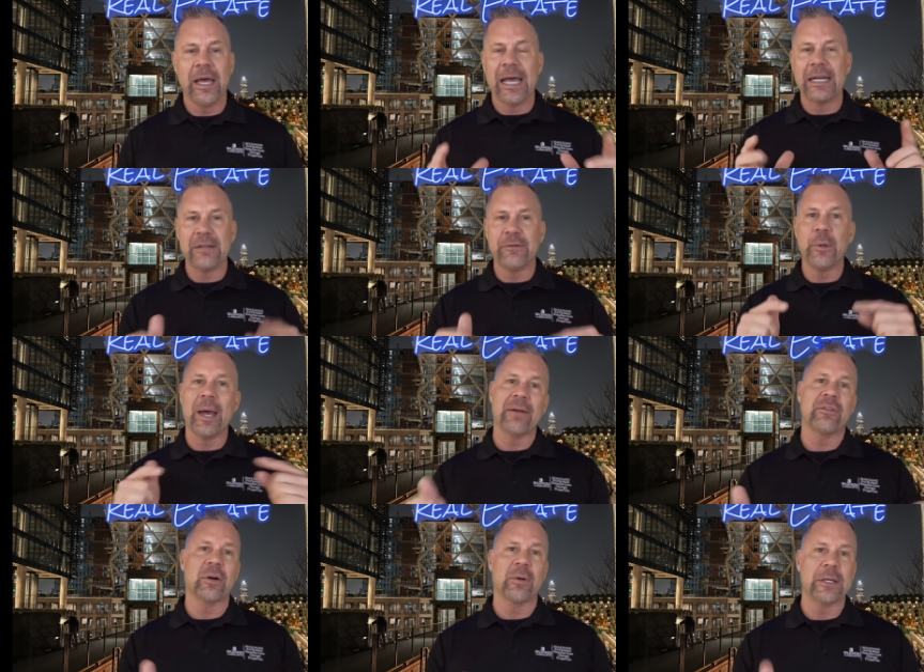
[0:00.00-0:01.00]
And if you
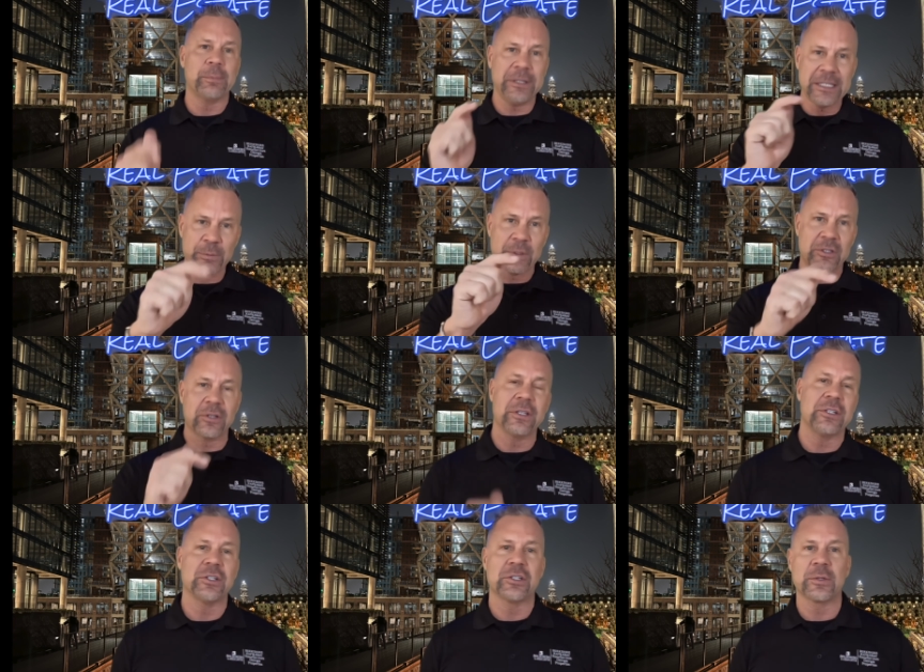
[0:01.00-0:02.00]
haven't already, please be sure
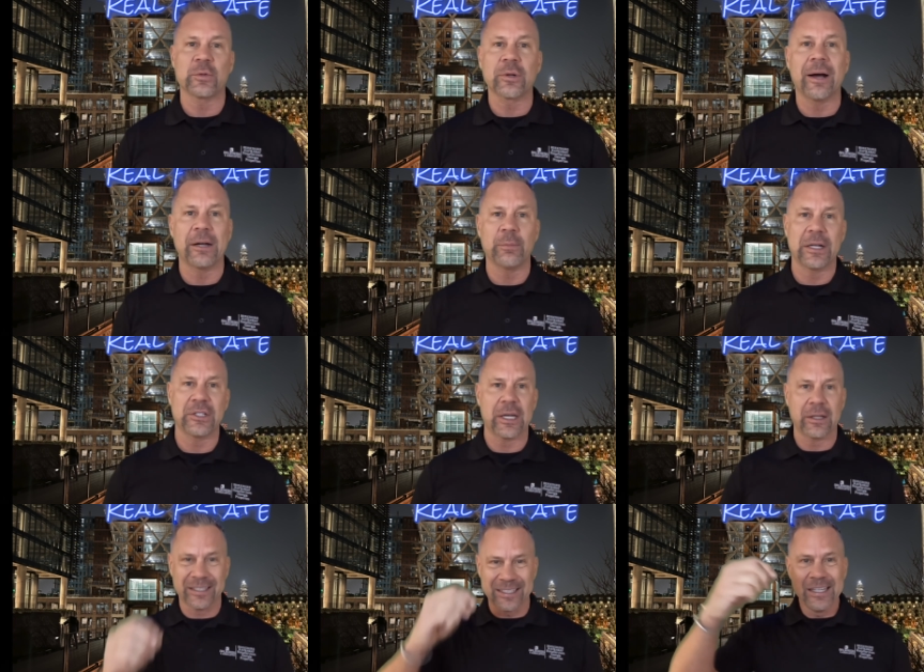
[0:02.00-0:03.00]
that you subscribe to my
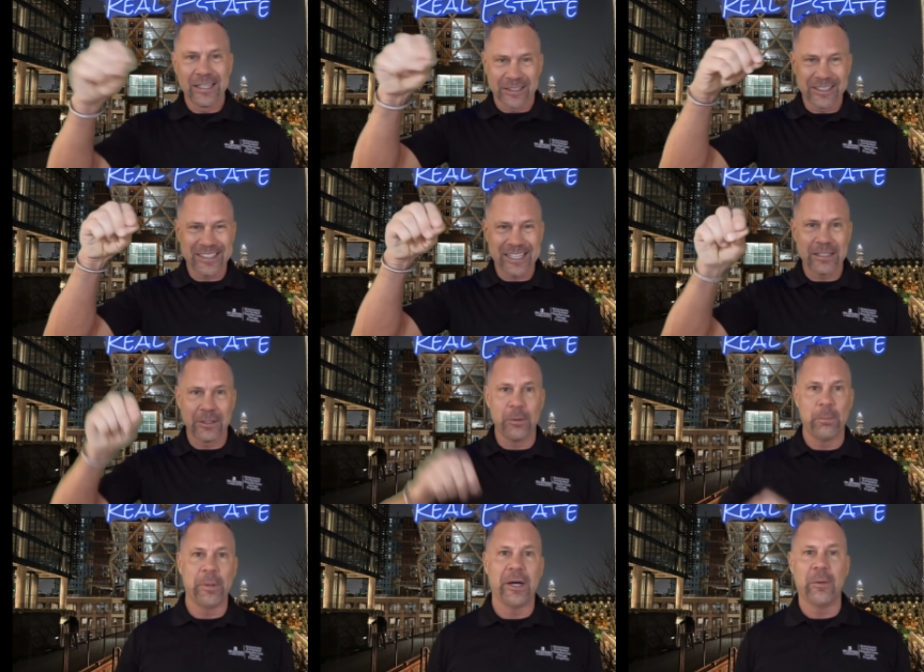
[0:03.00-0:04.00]
channel and click that little
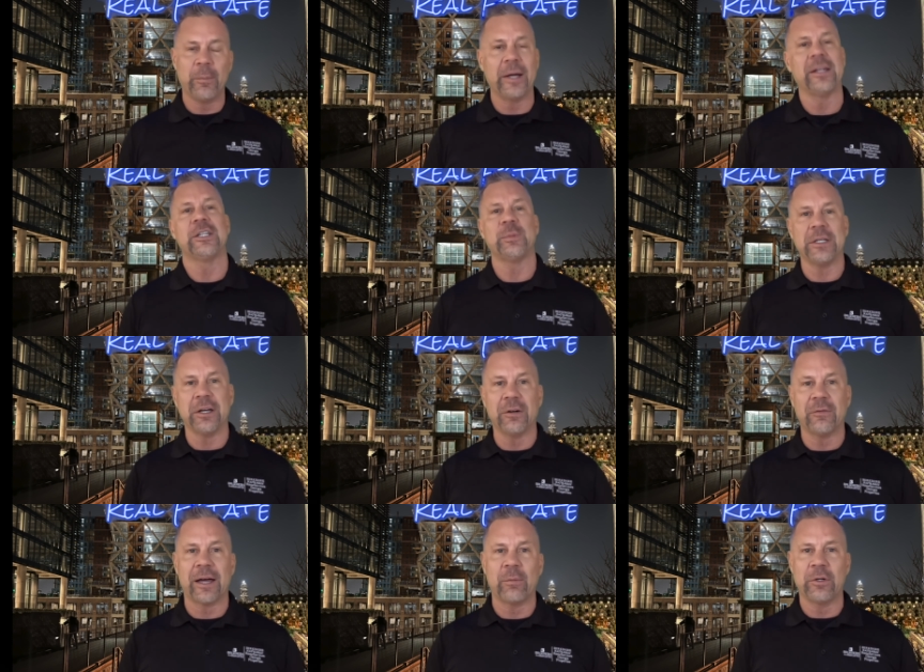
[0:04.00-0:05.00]
bell button to be
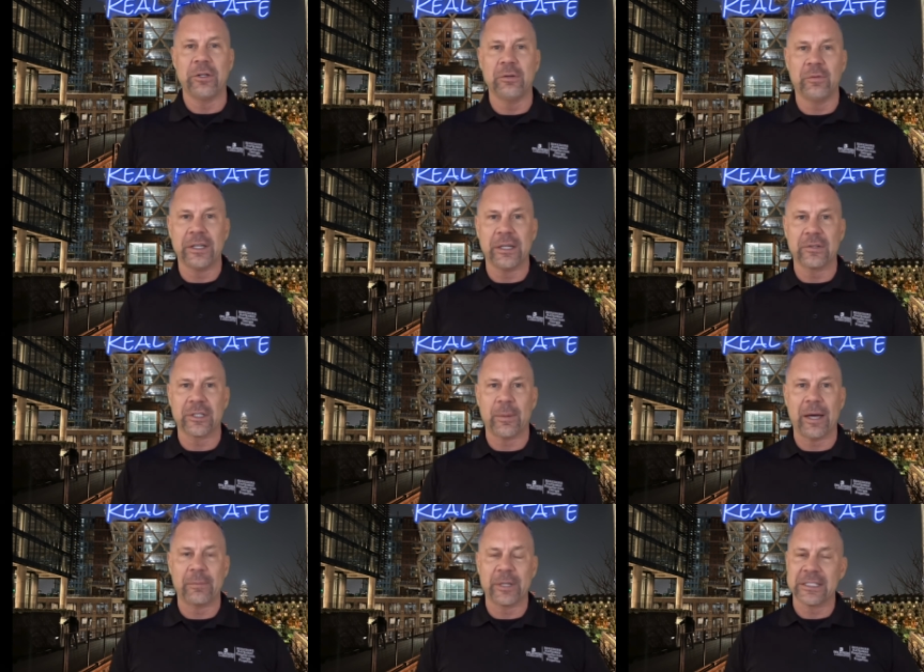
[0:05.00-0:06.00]
notified when new videos come
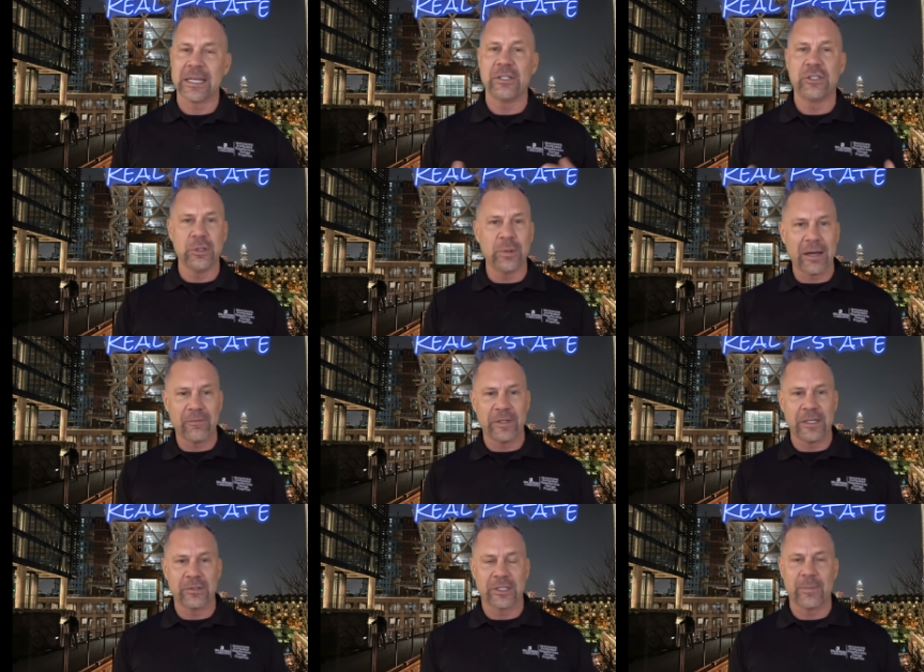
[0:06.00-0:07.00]
out because I do have
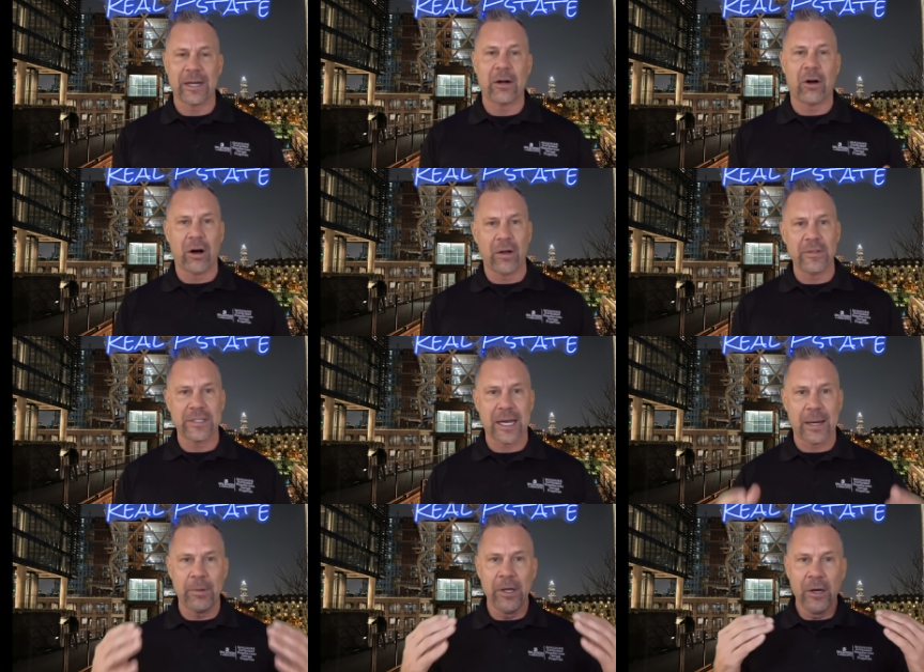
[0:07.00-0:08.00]
videos coming out all the
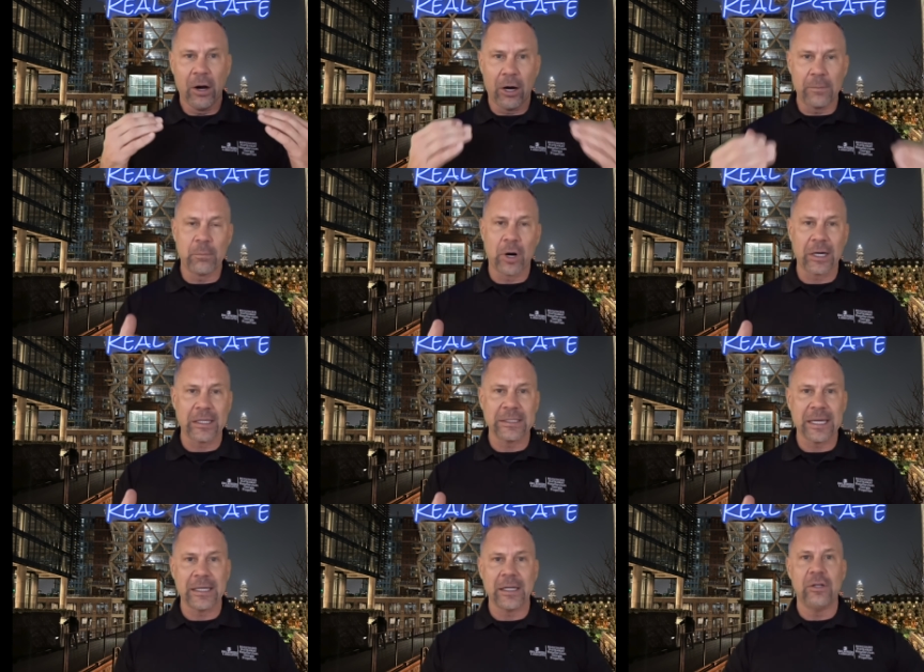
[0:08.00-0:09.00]
time on market
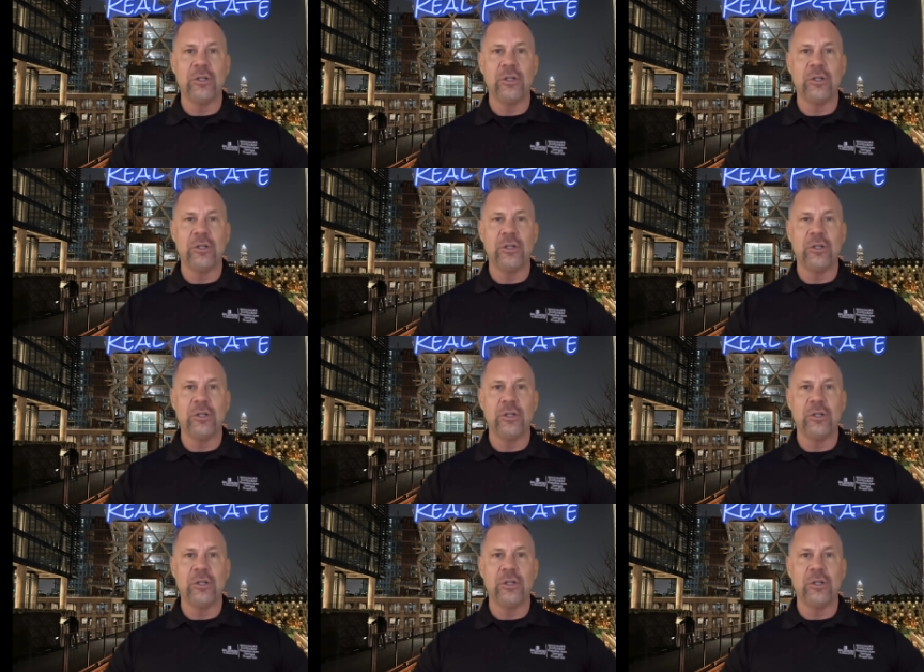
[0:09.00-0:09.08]
data,